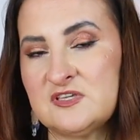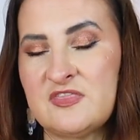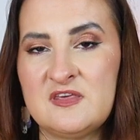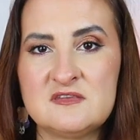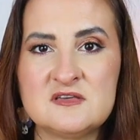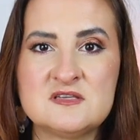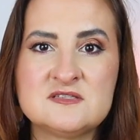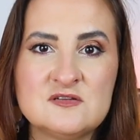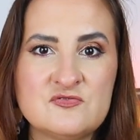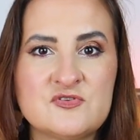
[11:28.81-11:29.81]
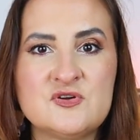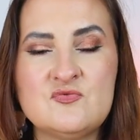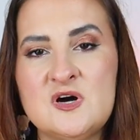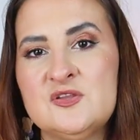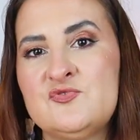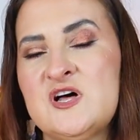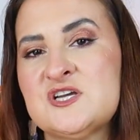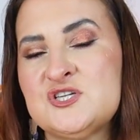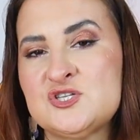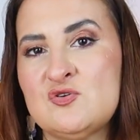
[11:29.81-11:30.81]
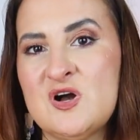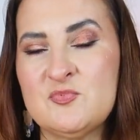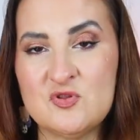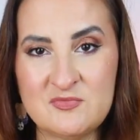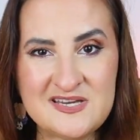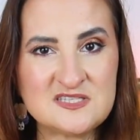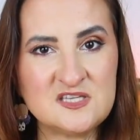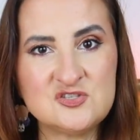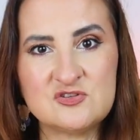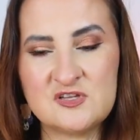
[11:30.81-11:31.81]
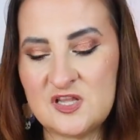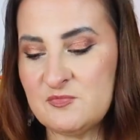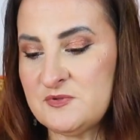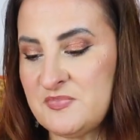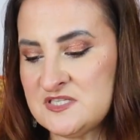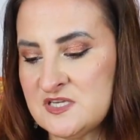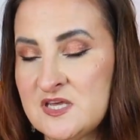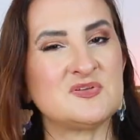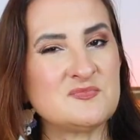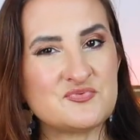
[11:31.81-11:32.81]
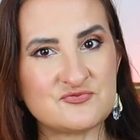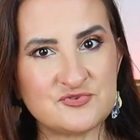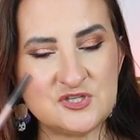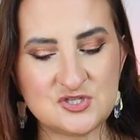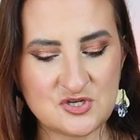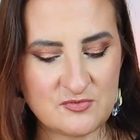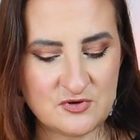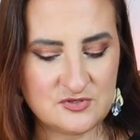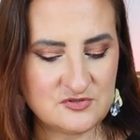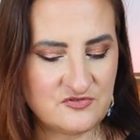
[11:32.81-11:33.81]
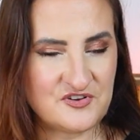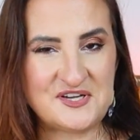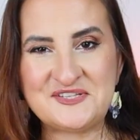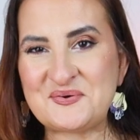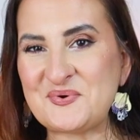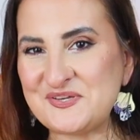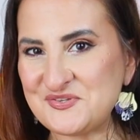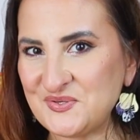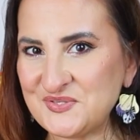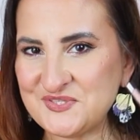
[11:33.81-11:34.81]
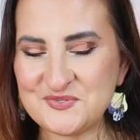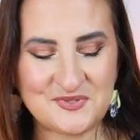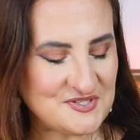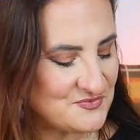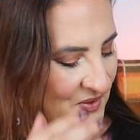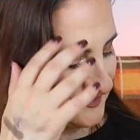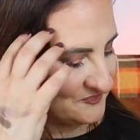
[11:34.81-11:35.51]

I think the silvery one will actually show up on my skin tone a little bit better, but I'm pretty sure I'm going to find a way to use this one as well.